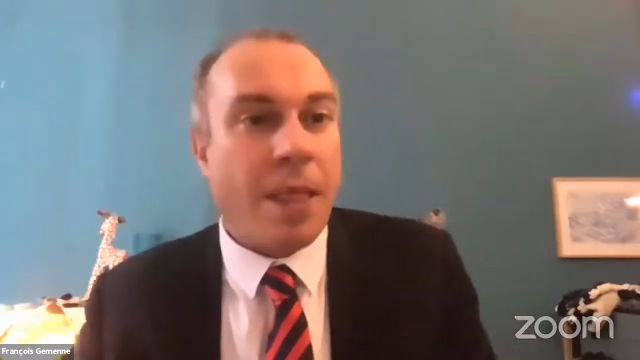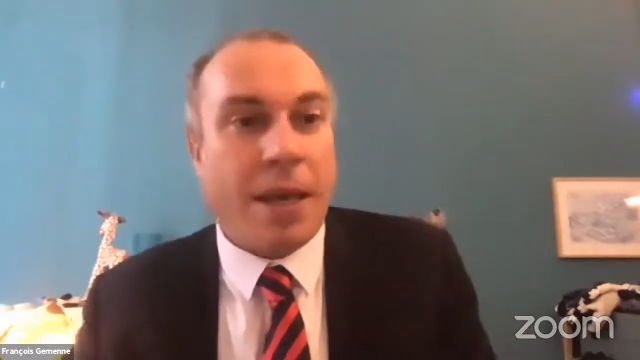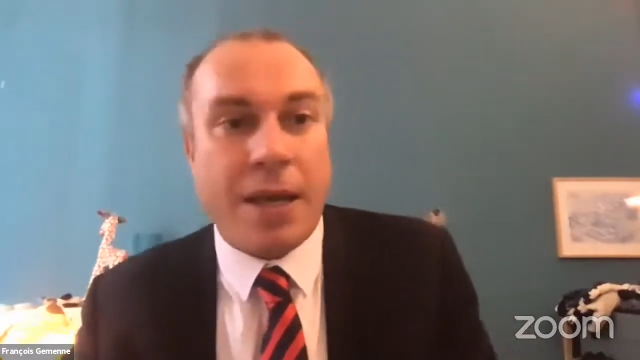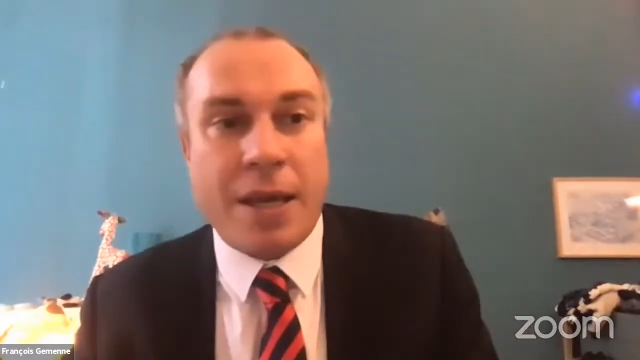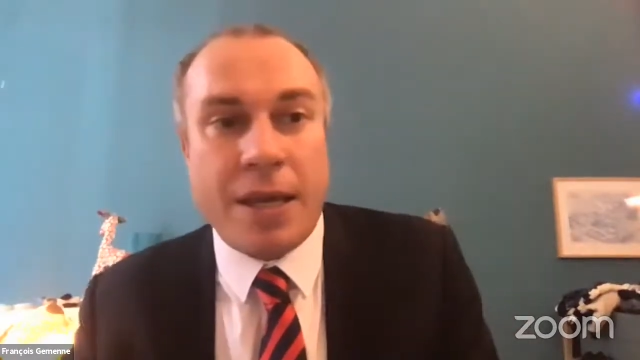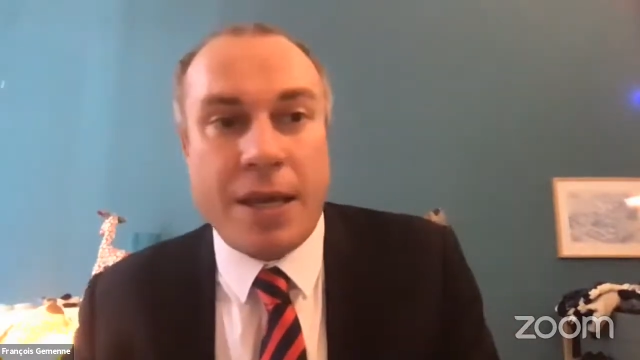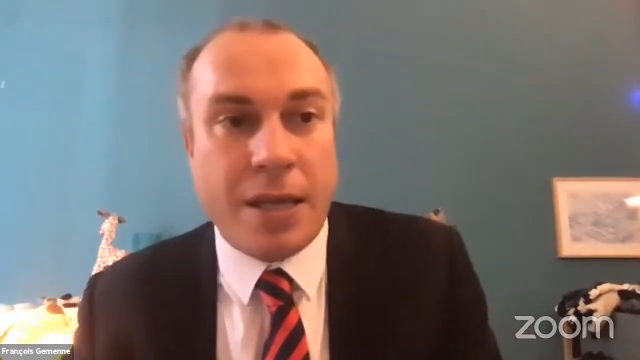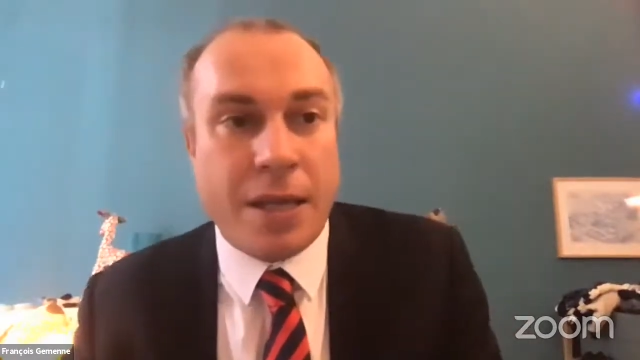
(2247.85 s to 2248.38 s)

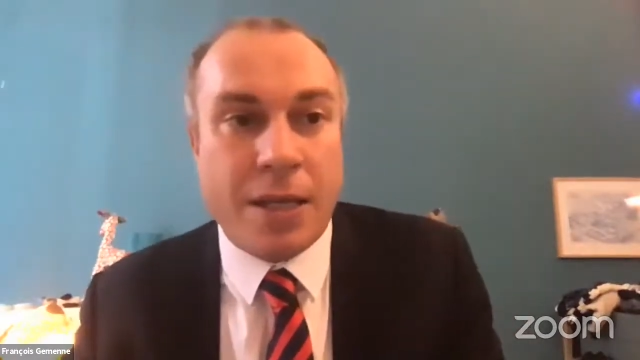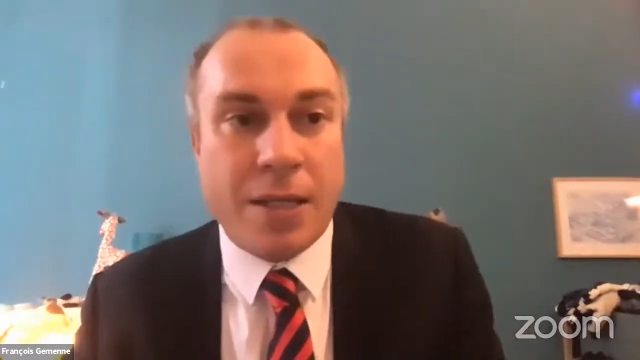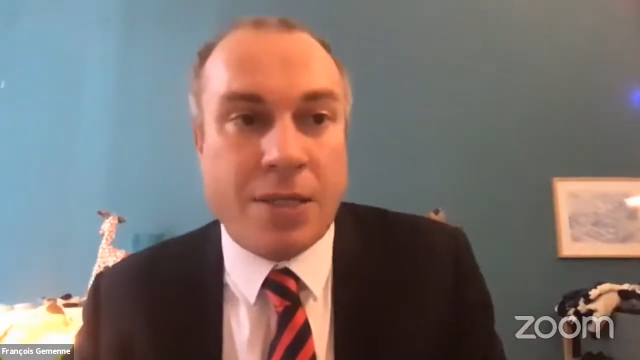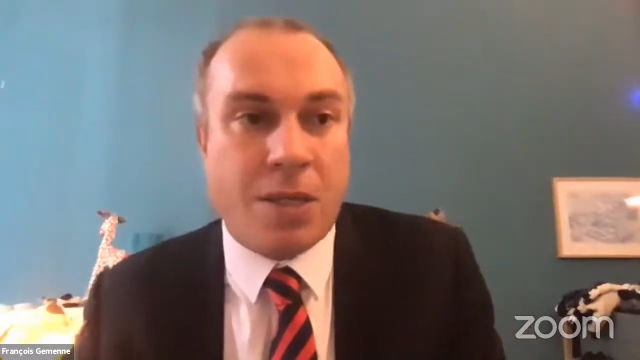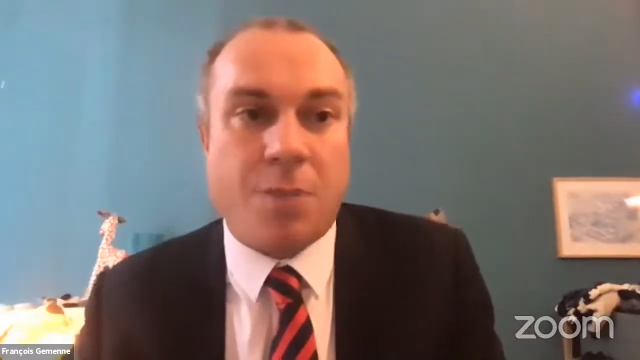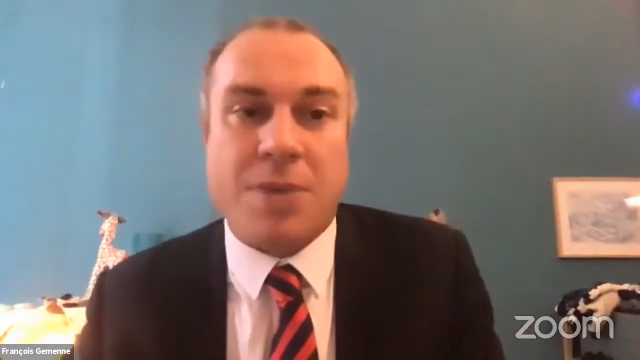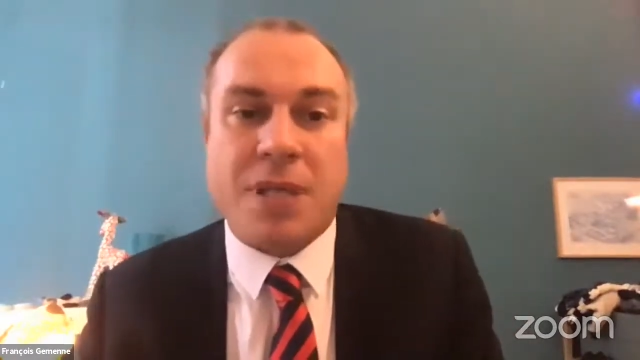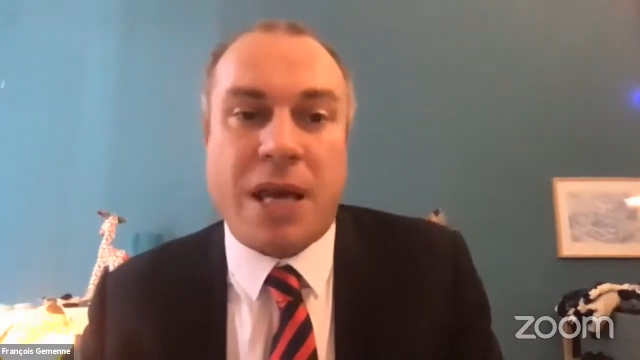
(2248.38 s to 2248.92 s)
in
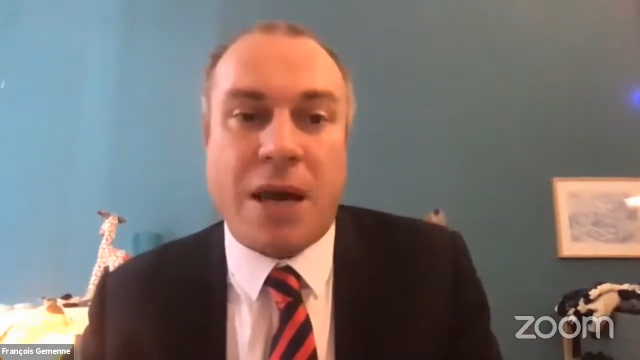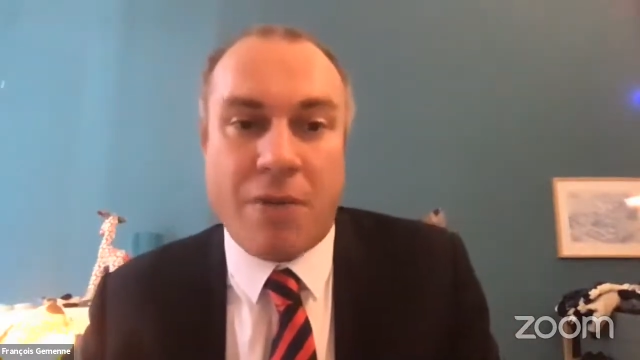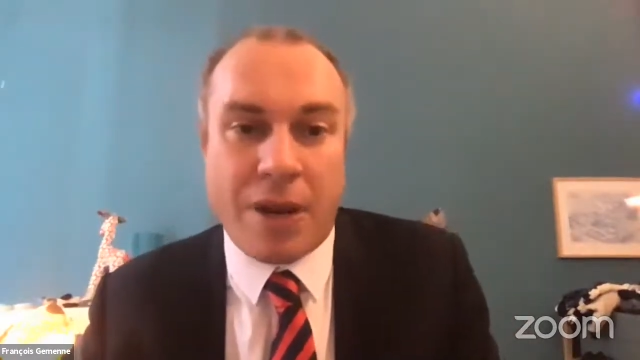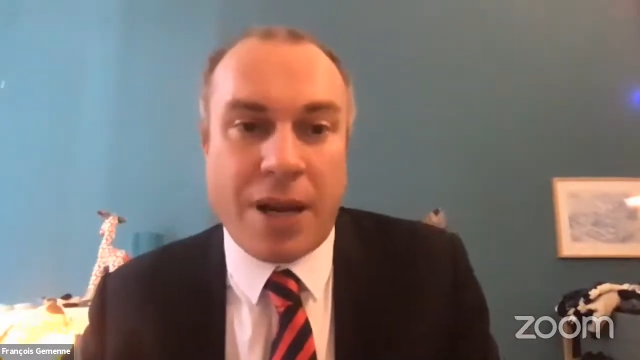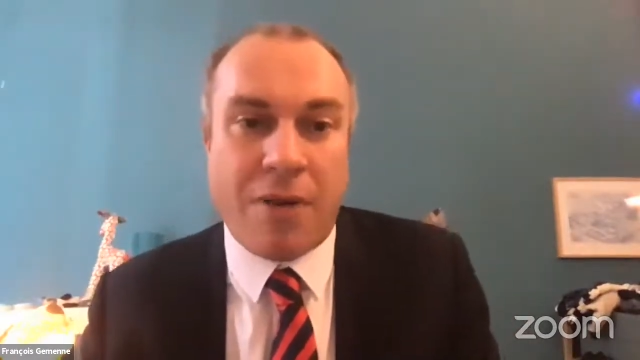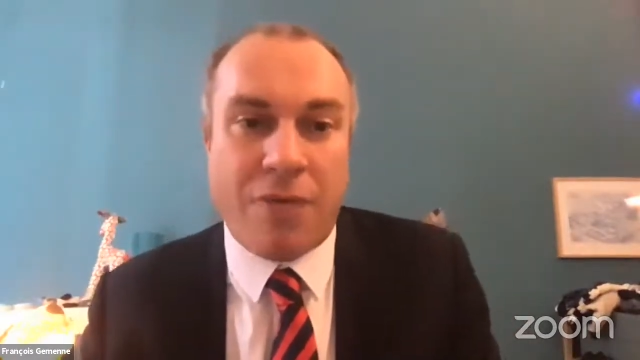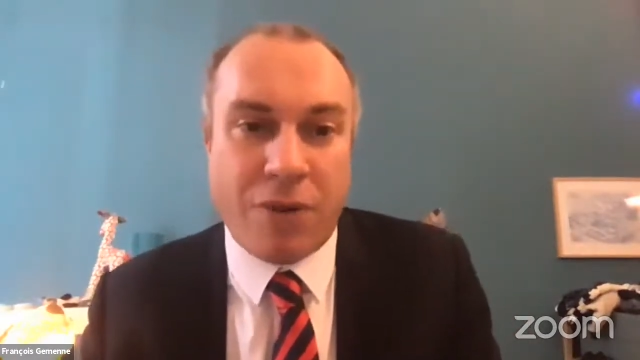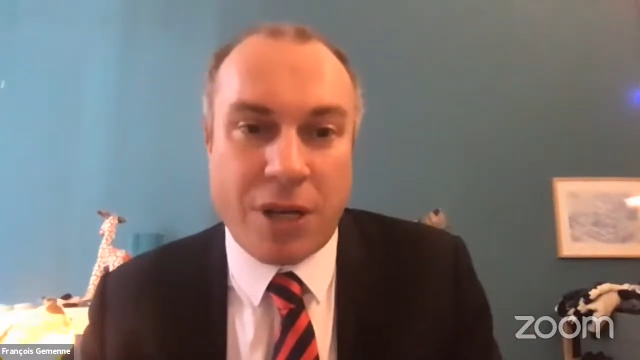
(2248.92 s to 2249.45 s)

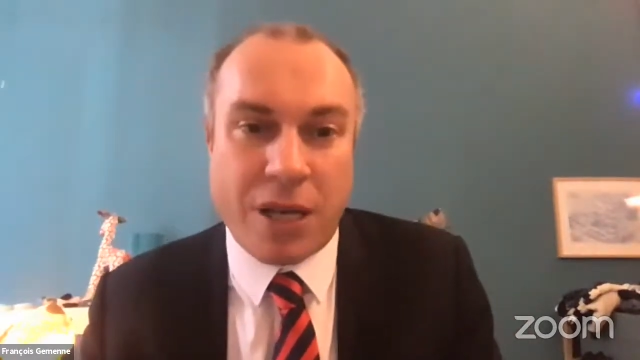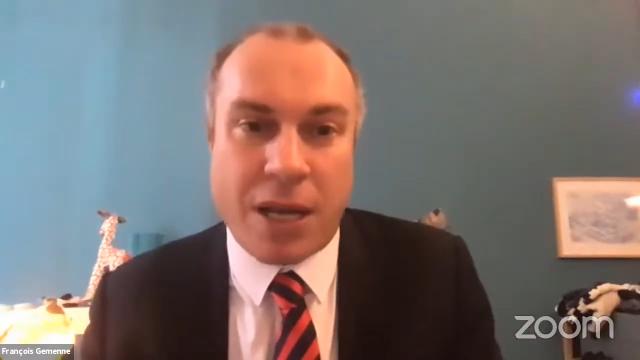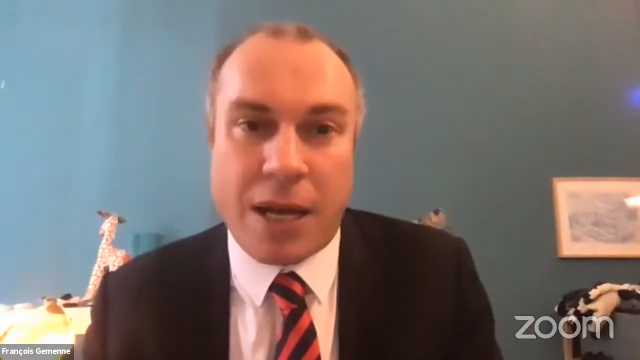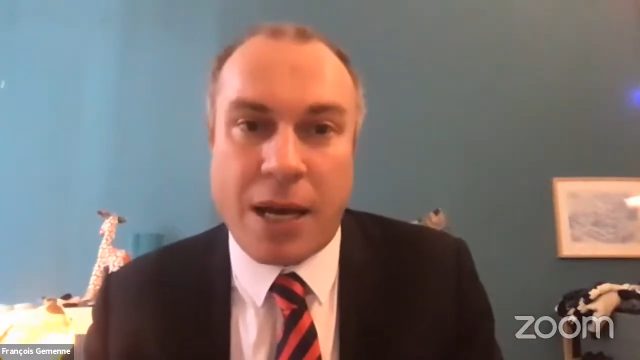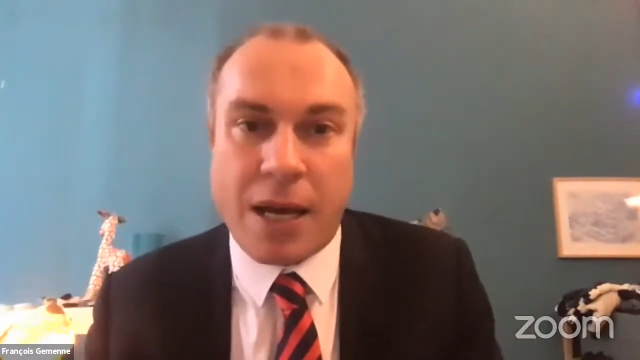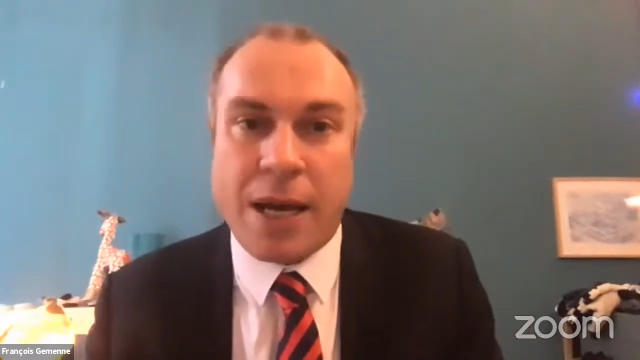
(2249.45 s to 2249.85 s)
sub-Saharan Africa,